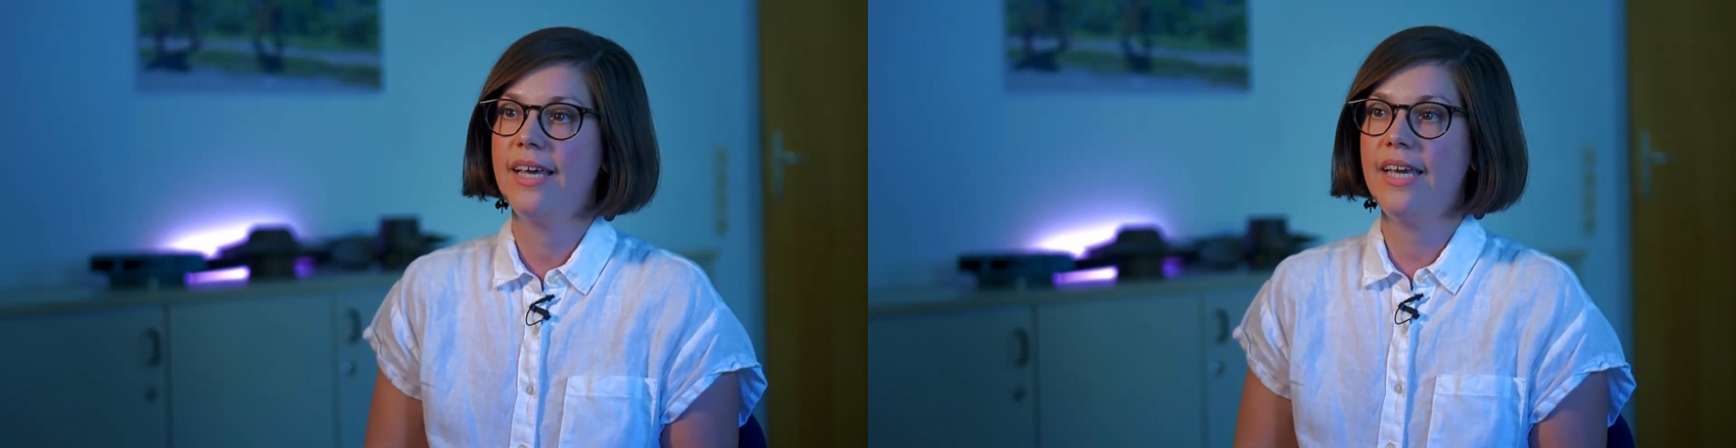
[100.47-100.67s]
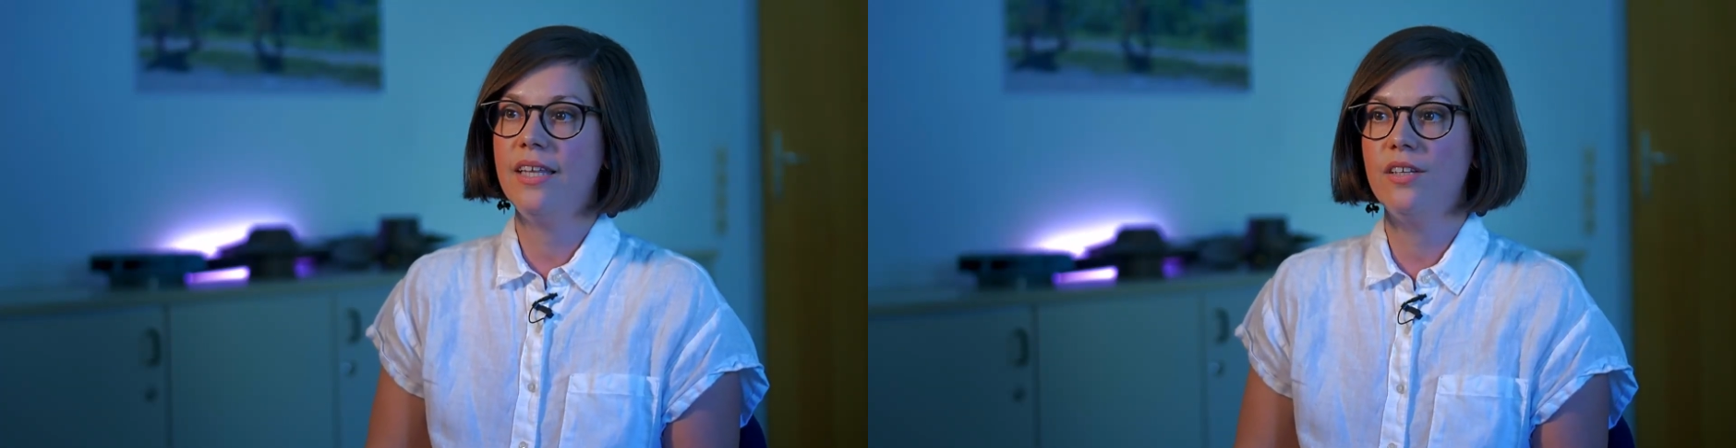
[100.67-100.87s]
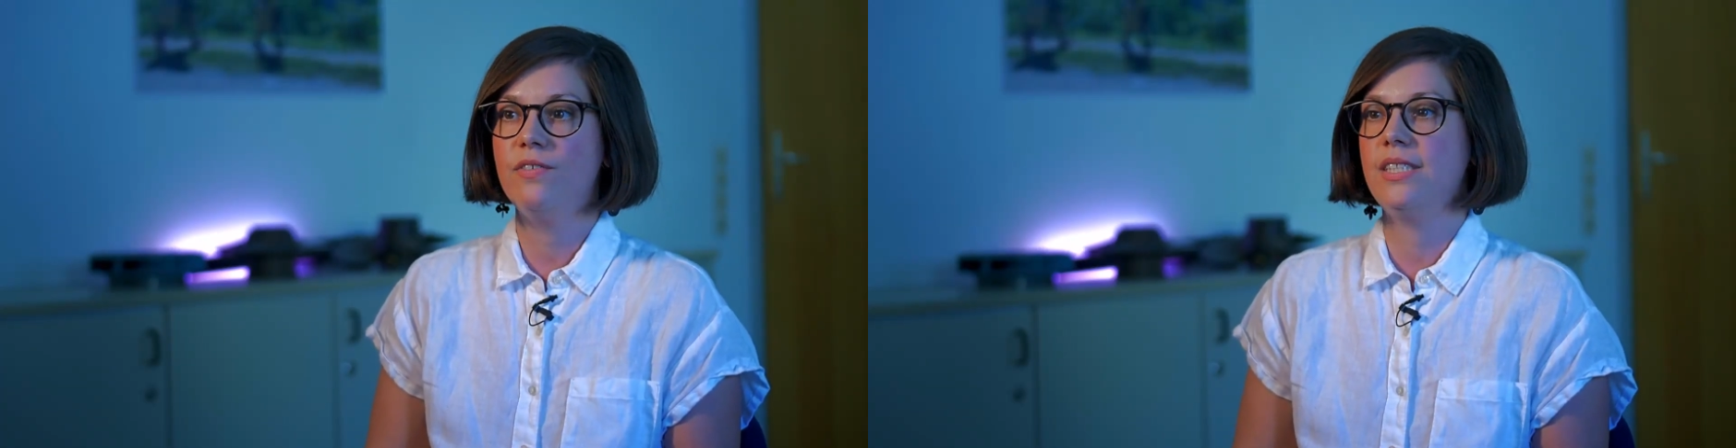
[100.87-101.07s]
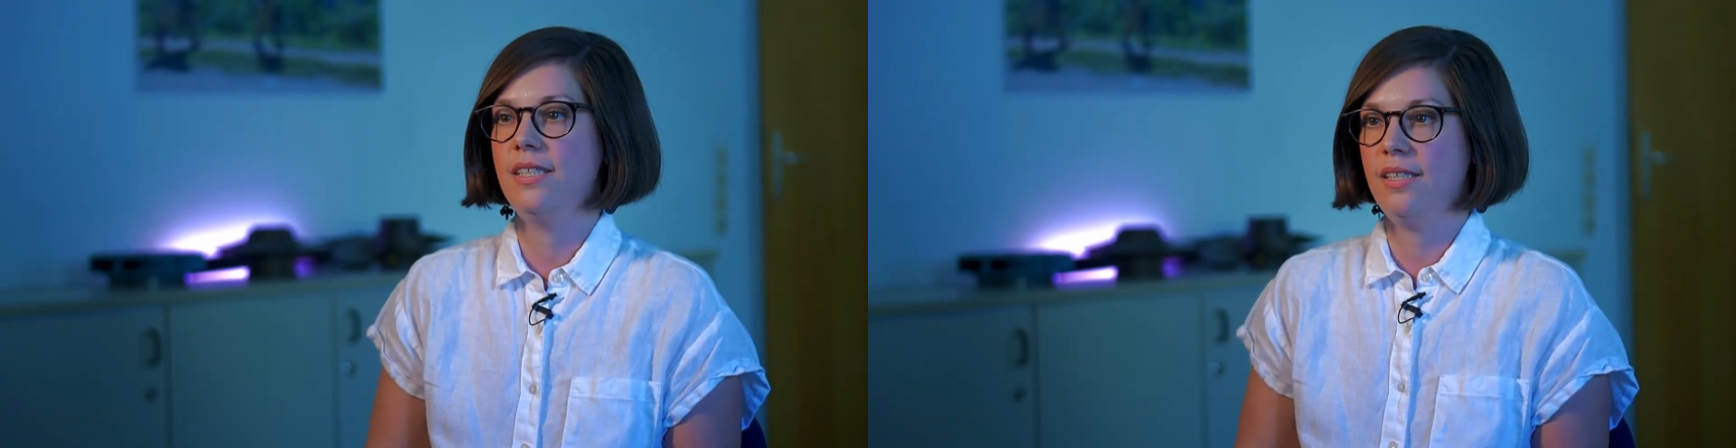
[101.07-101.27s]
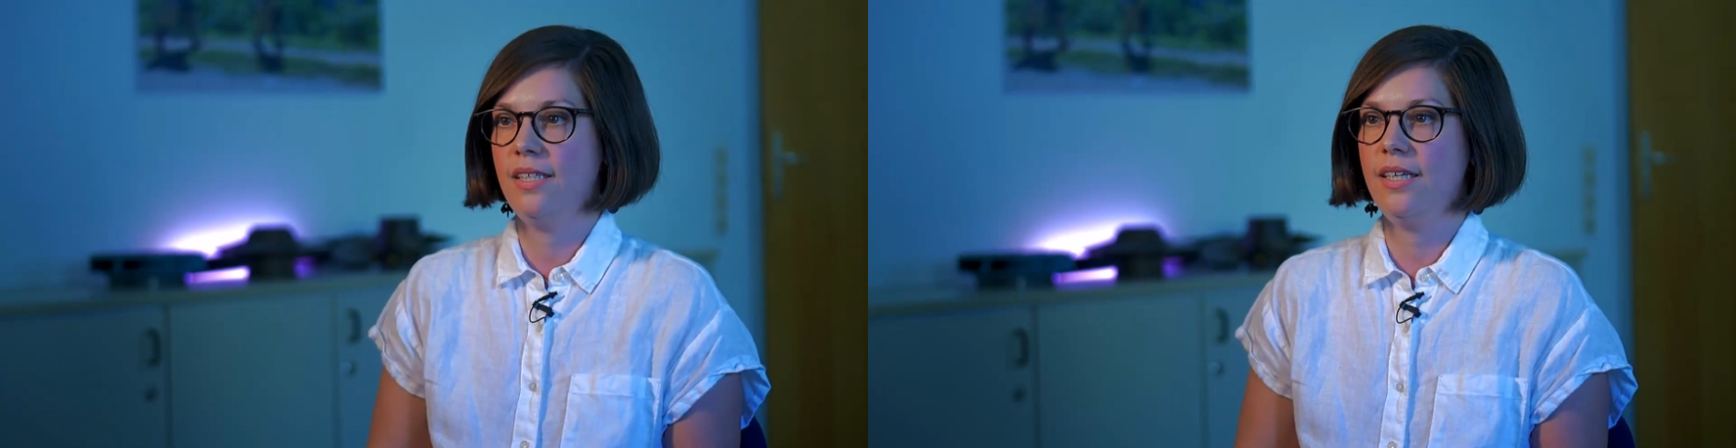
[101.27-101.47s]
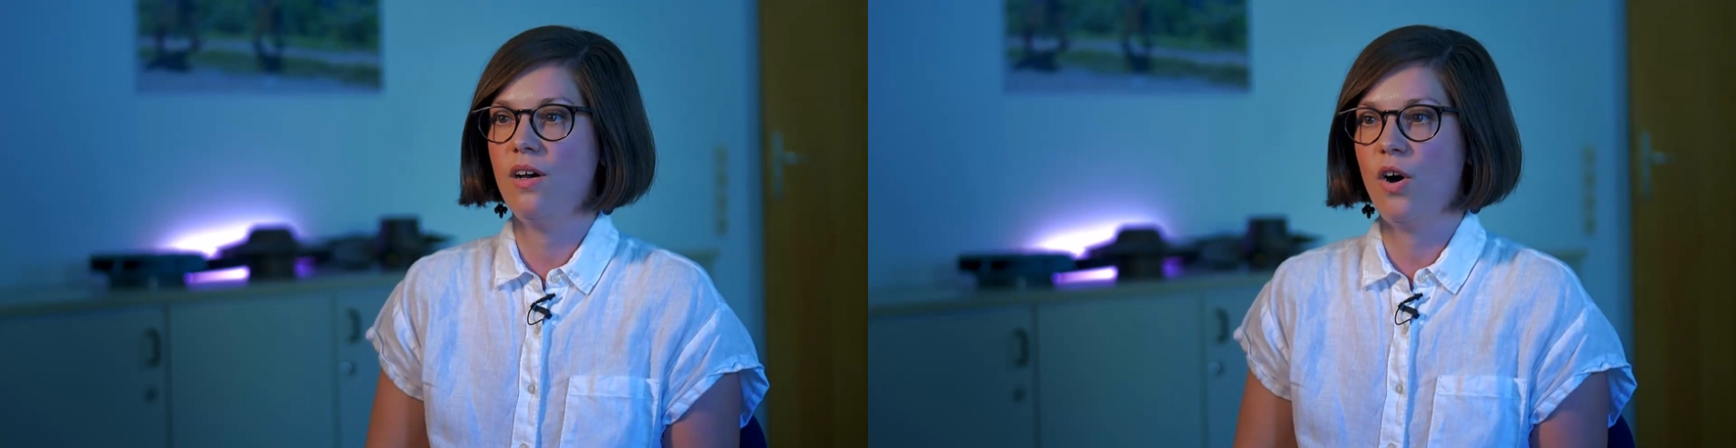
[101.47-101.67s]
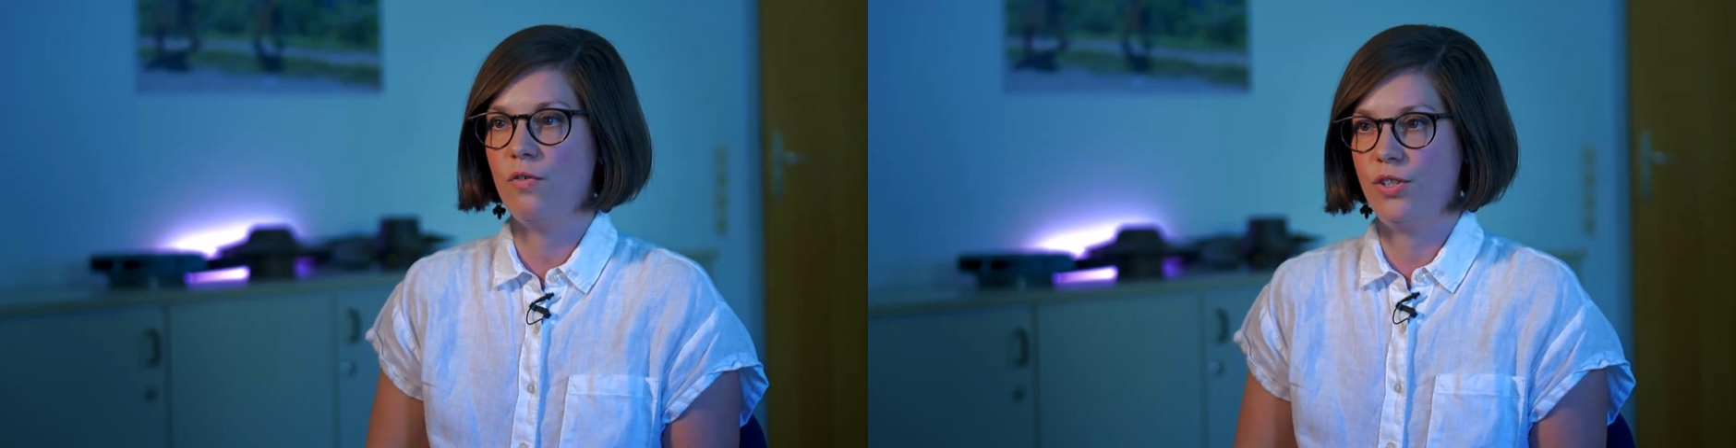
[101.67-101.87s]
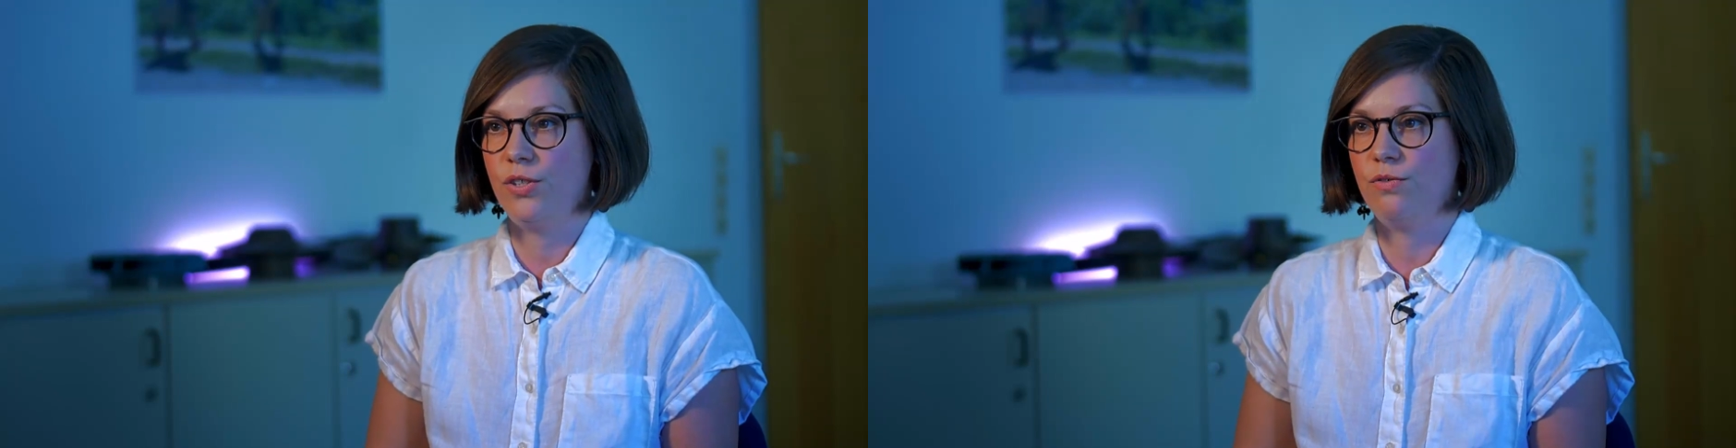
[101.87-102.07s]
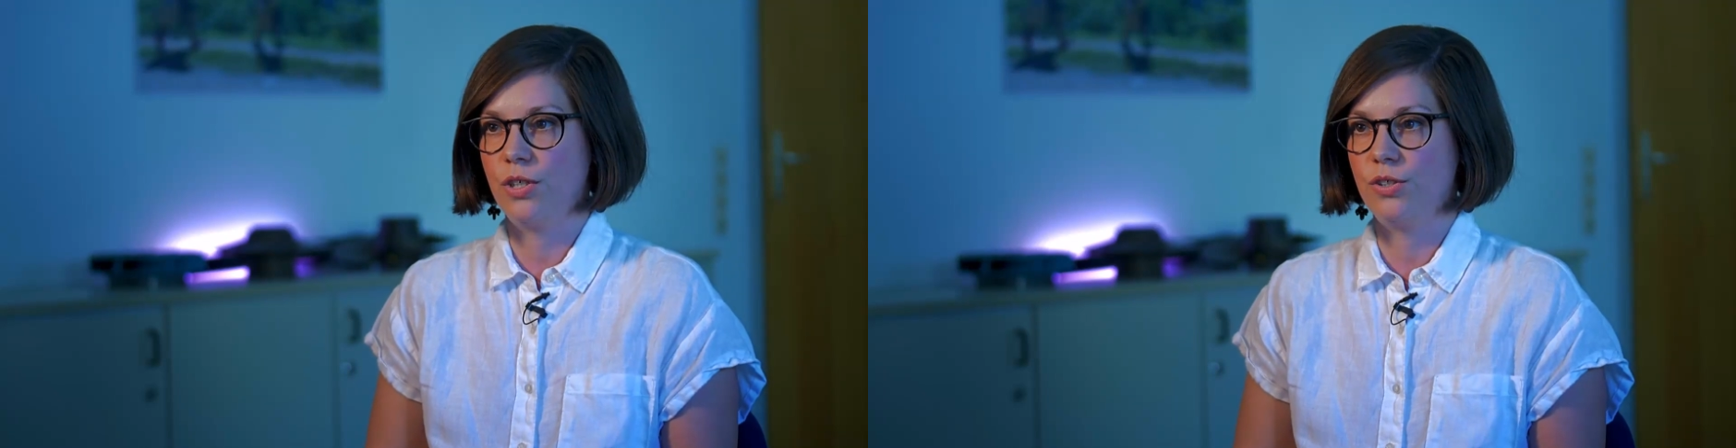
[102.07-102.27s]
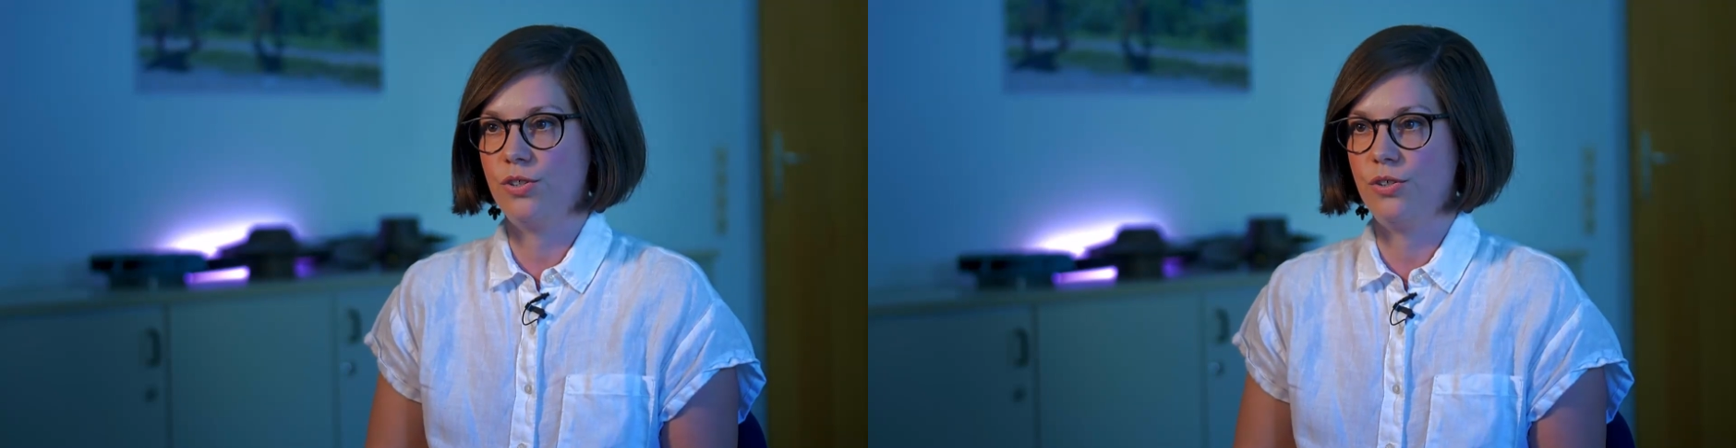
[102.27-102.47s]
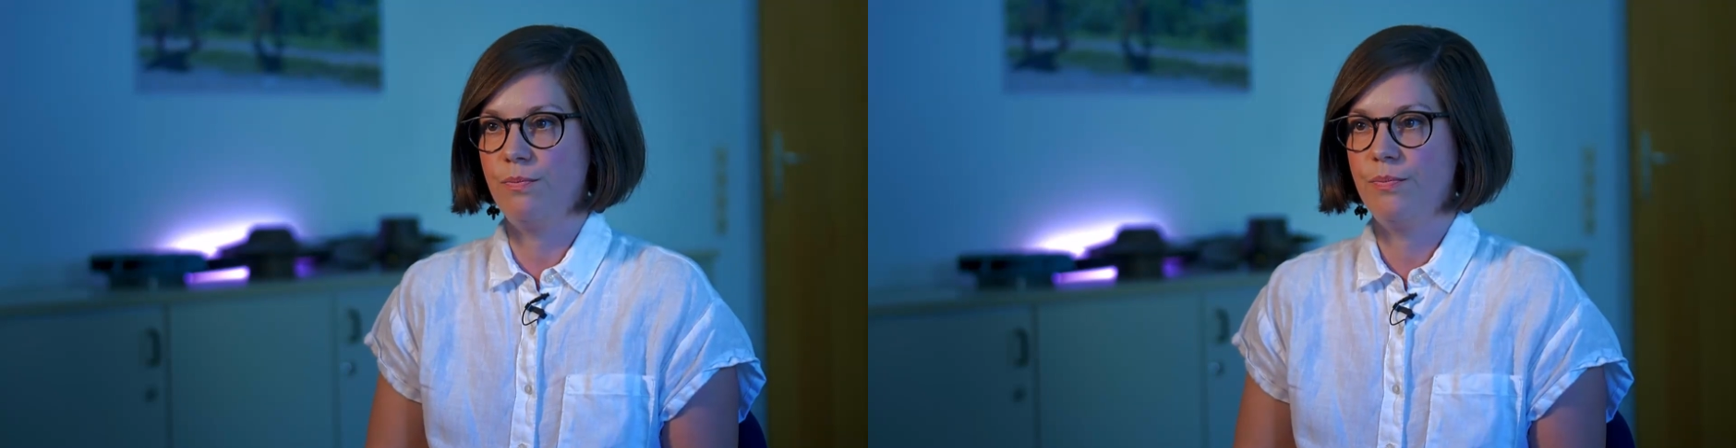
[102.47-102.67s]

in the vicinity of the structure.